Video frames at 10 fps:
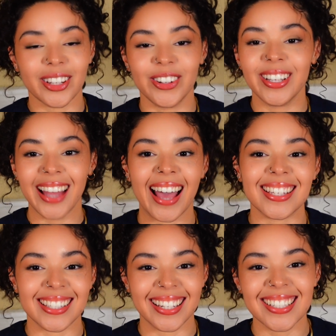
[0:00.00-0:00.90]

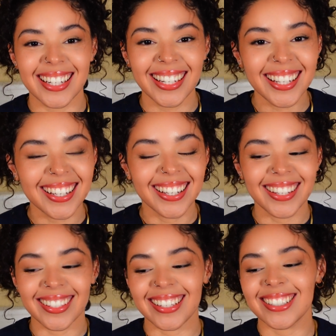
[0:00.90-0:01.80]
relaxation.
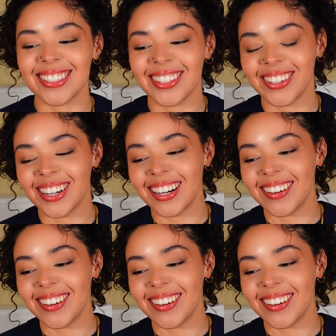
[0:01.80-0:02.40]
And so